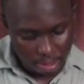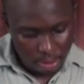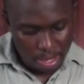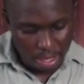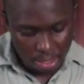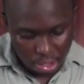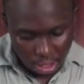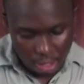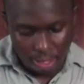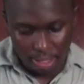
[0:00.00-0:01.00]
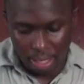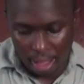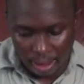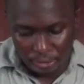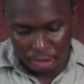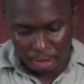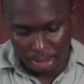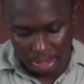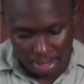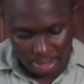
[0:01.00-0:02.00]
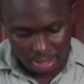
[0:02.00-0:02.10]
Now we're getting the chicken all comfortable.